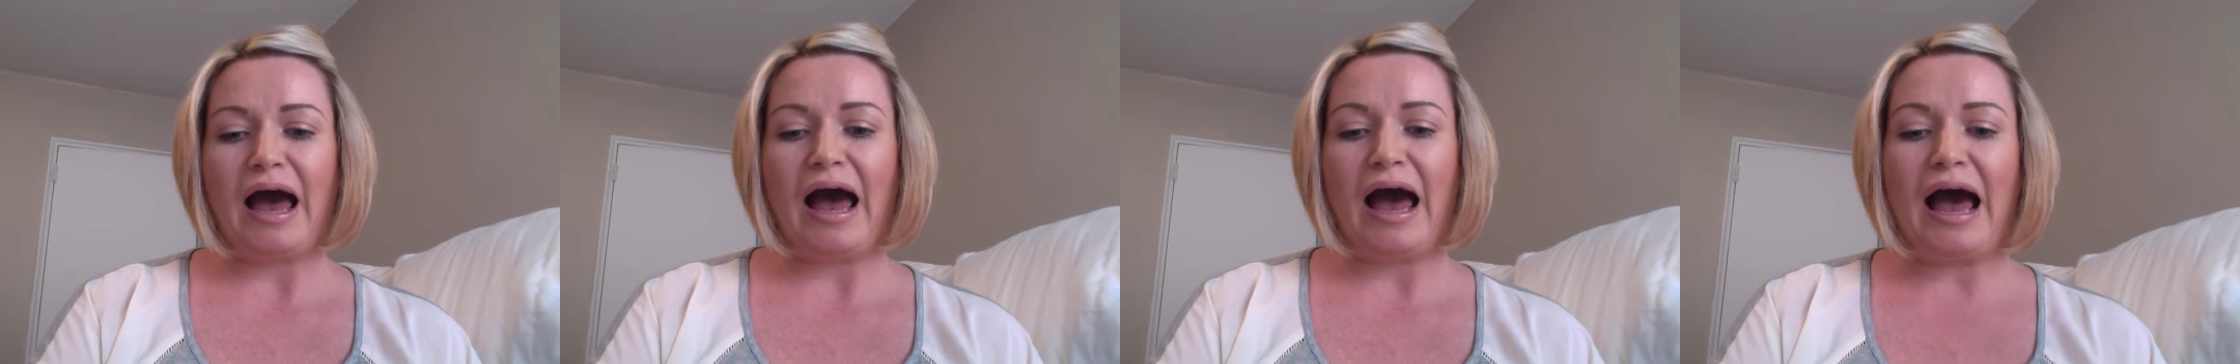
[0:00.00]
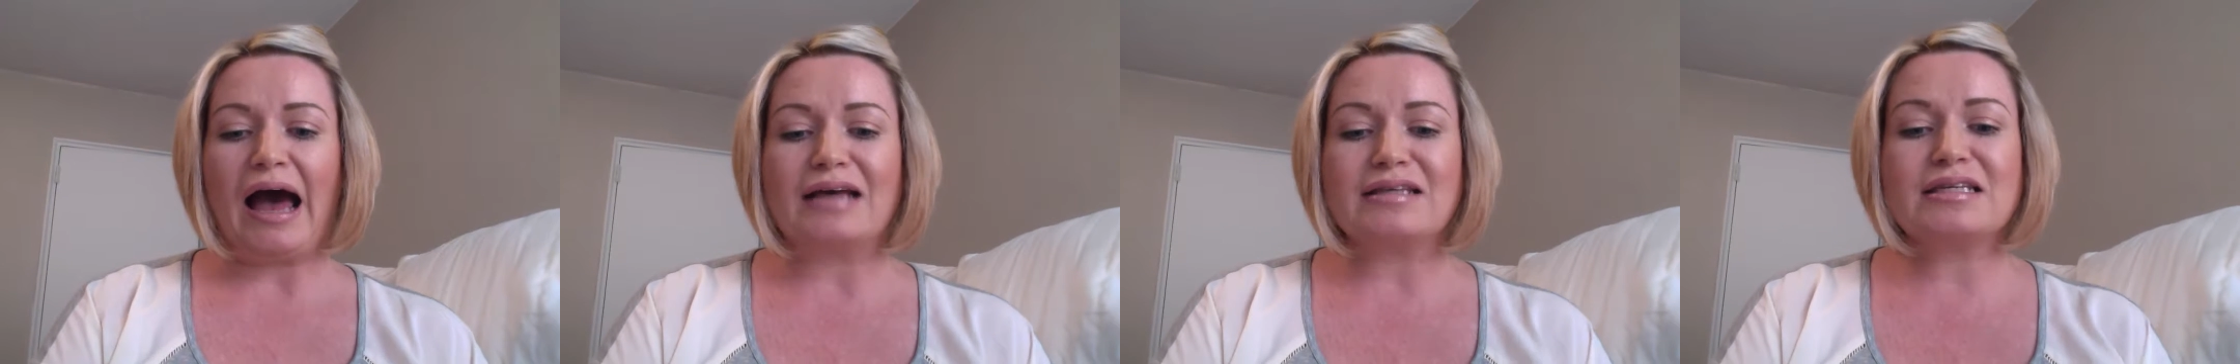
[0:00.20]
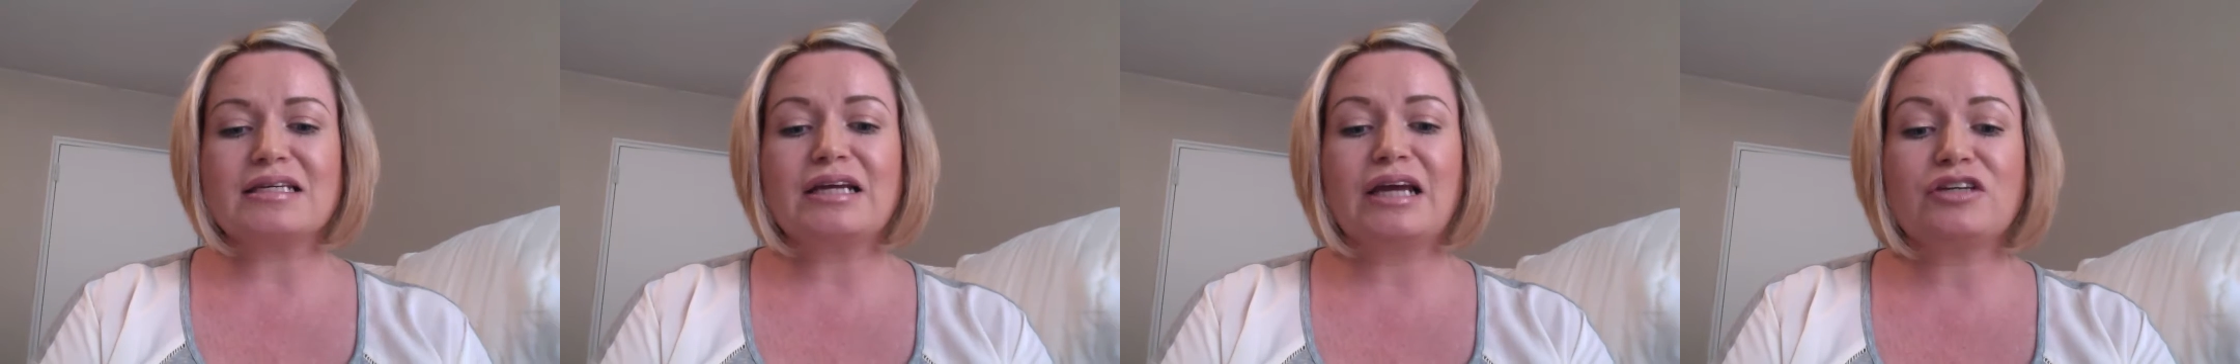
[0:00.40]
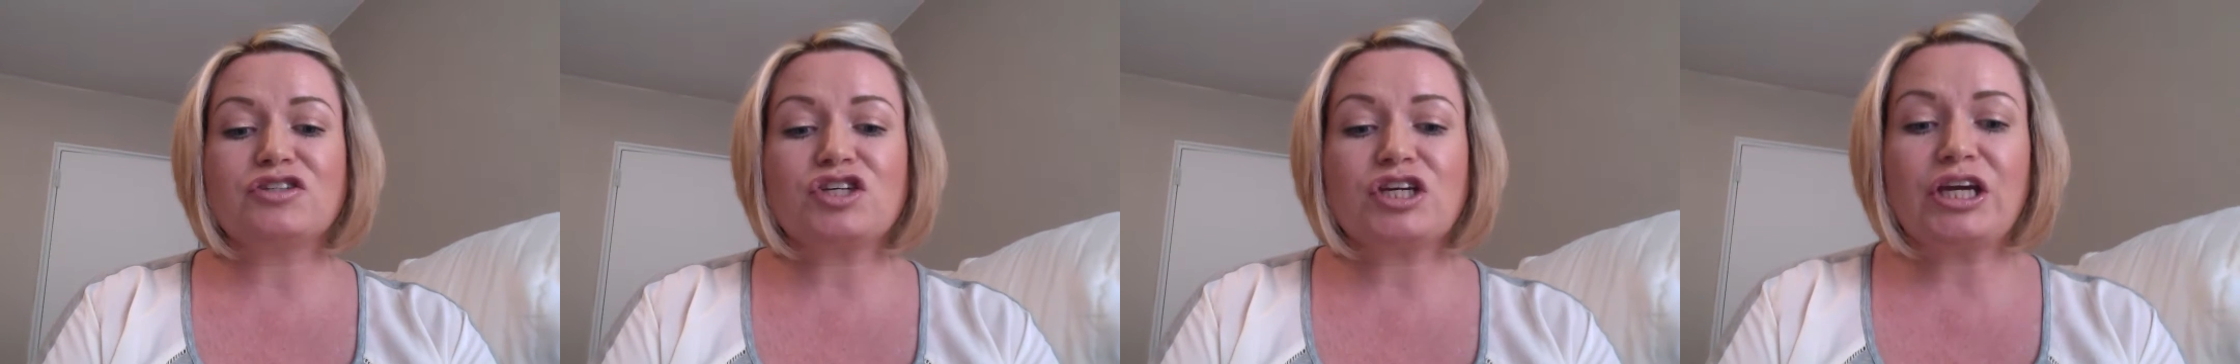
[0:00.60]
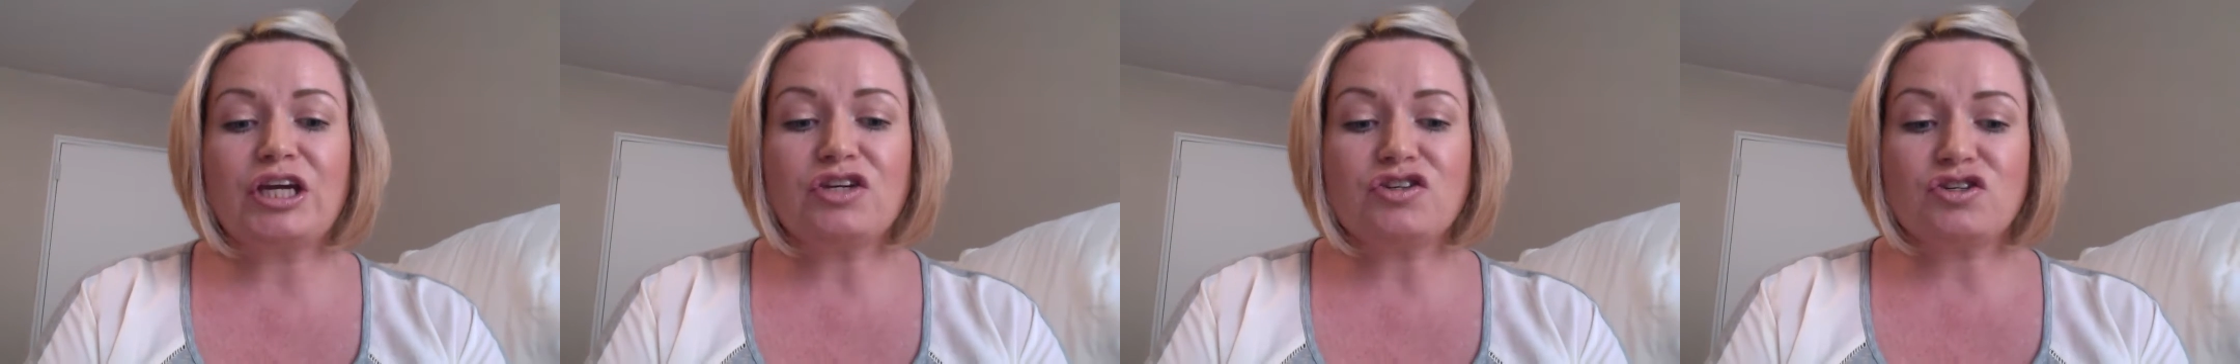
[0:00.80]
As an
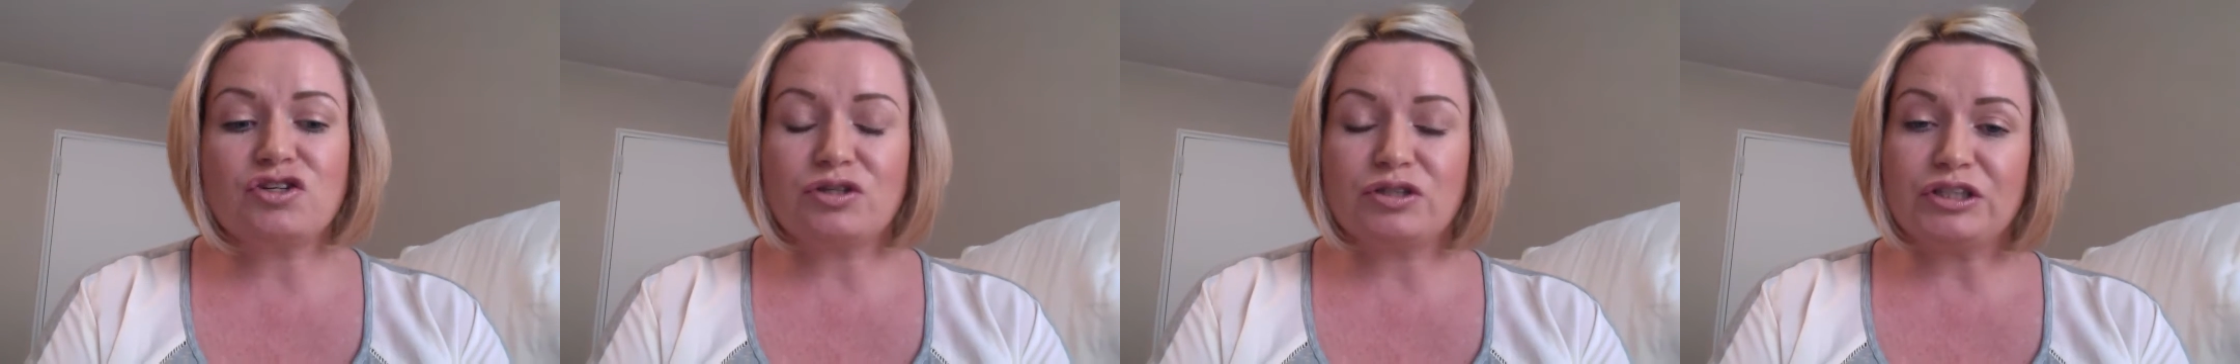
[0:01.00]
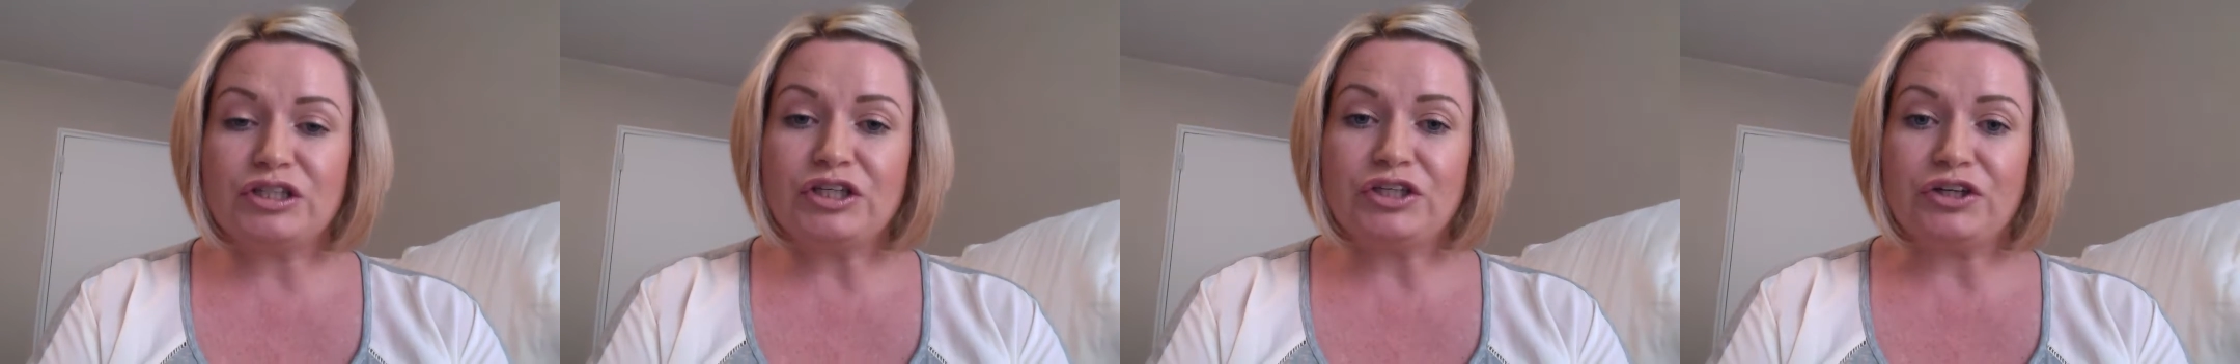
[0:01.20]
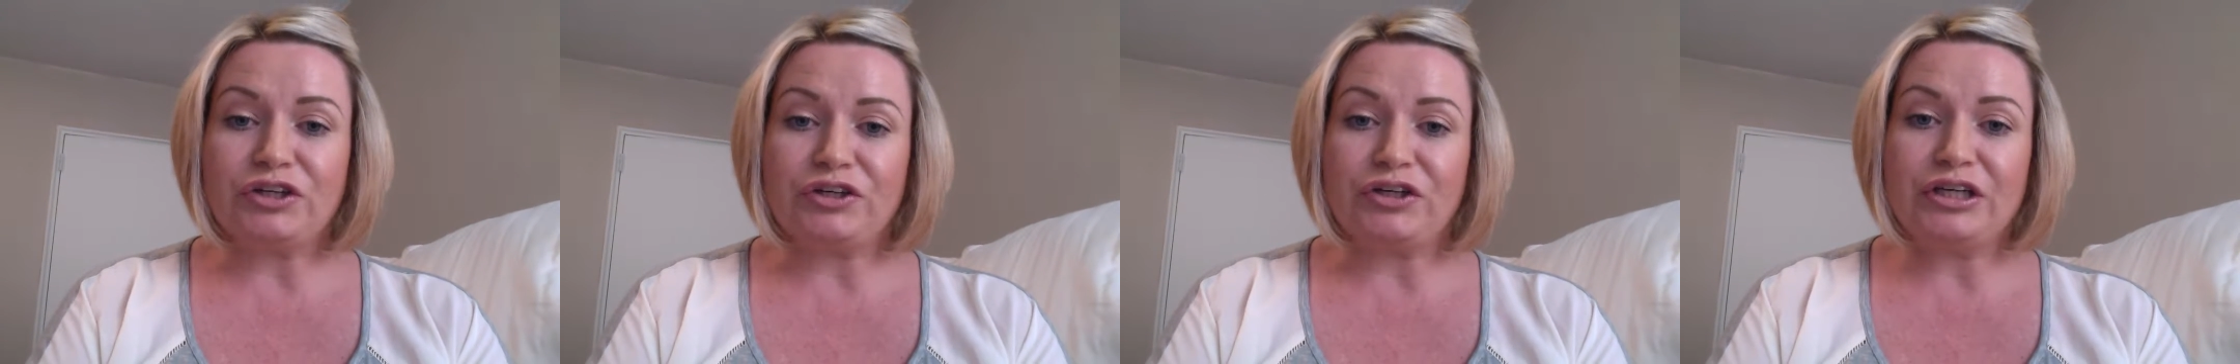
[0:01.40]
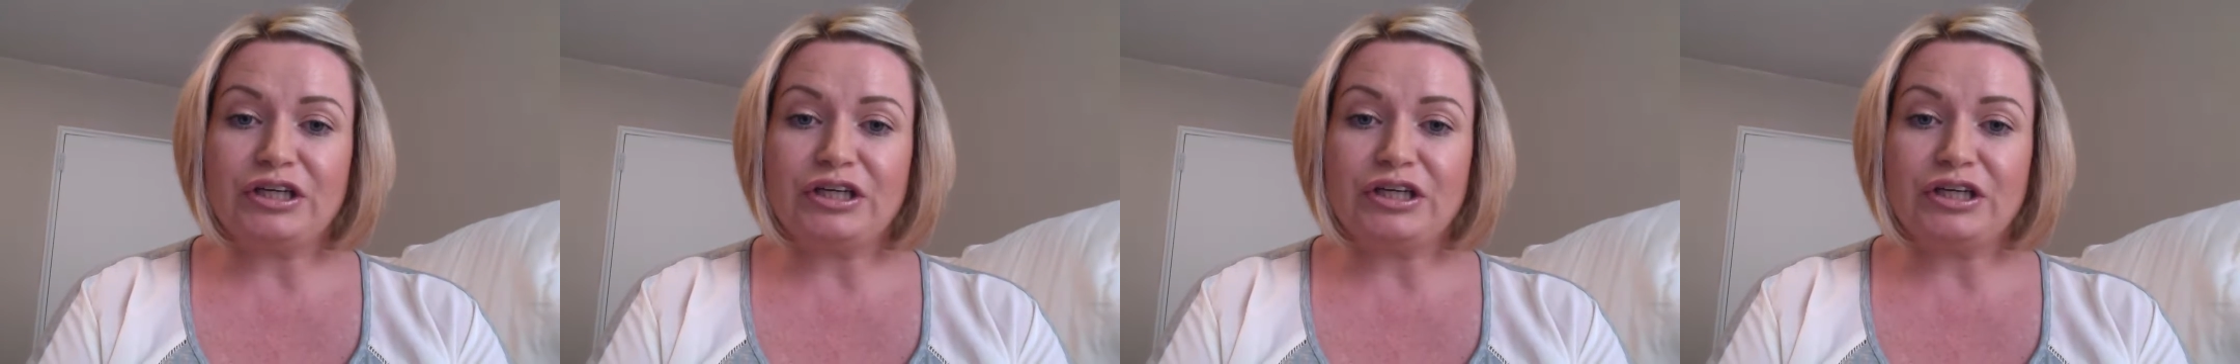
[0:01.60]
educational leader,